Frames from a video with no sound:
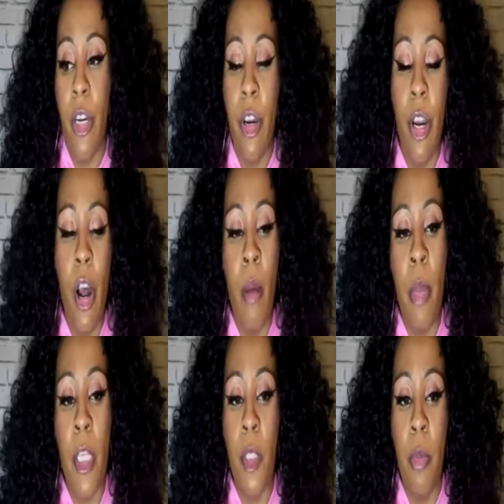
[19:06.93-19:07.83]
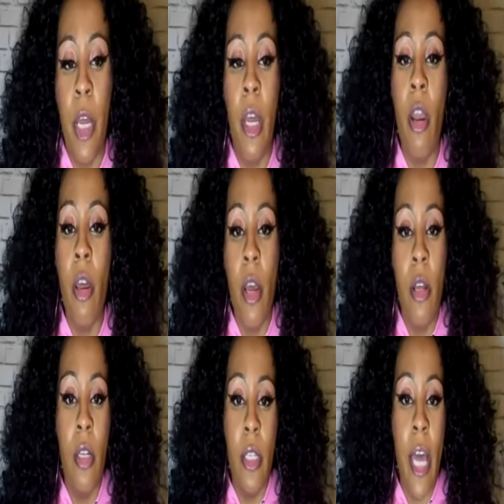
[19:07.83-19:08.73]
her comments but
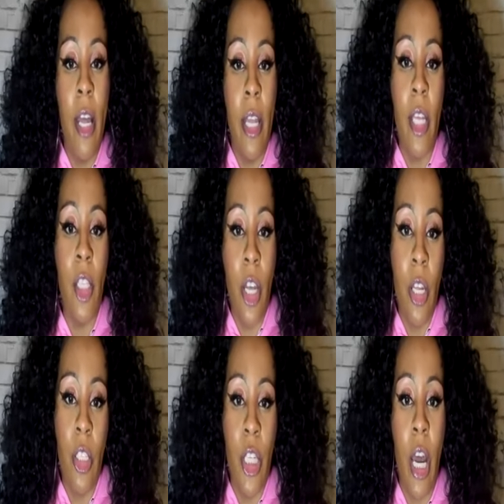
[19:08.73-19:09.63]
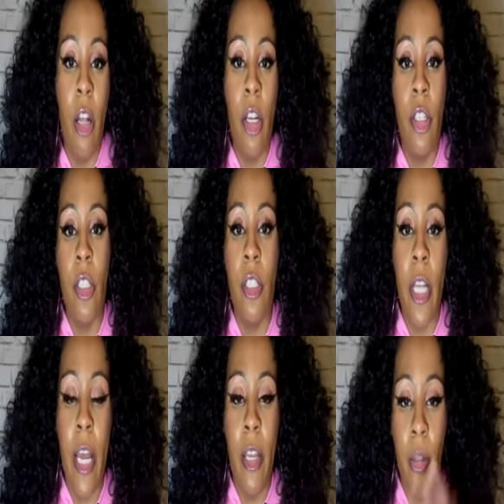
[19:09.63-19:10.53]
that that's another challenge is
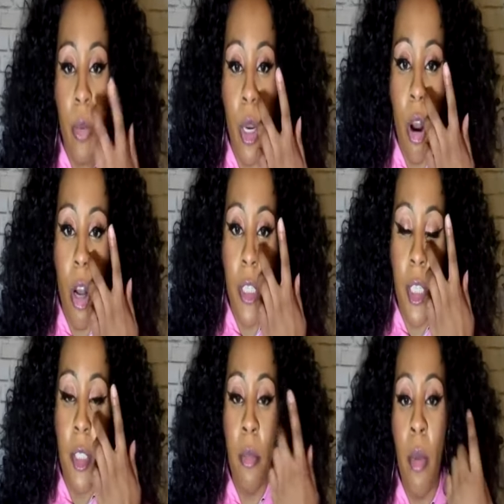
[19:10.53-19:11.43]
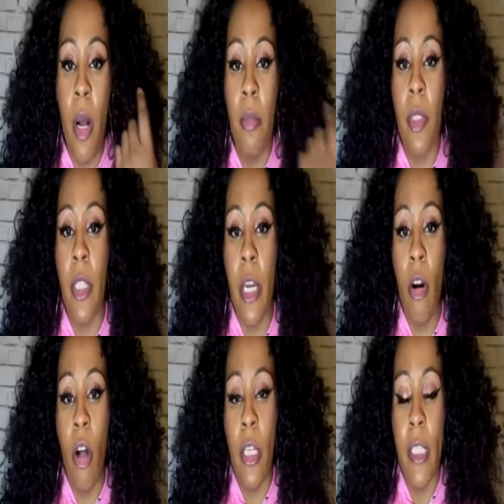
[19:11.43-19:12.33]
like when the autism moms like
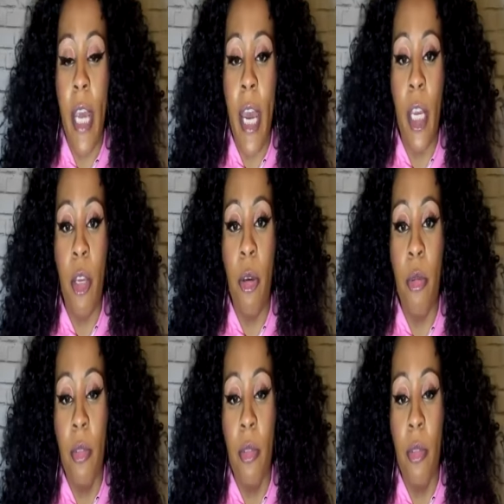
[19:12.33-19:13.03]
all attack you